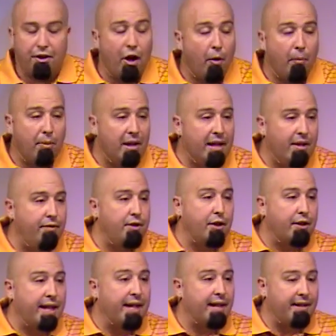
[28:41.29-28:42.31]
don't believe your
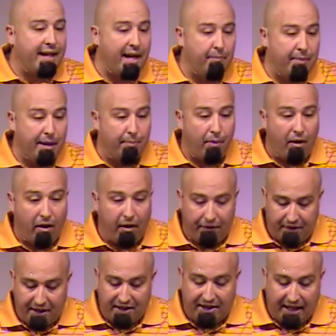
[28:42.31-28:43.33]
kid can't be a part of
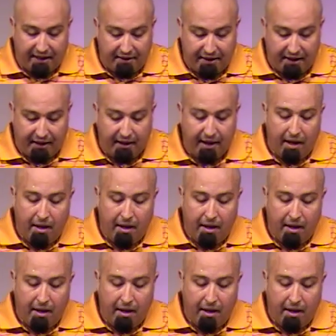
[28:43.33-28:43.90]
this sexting.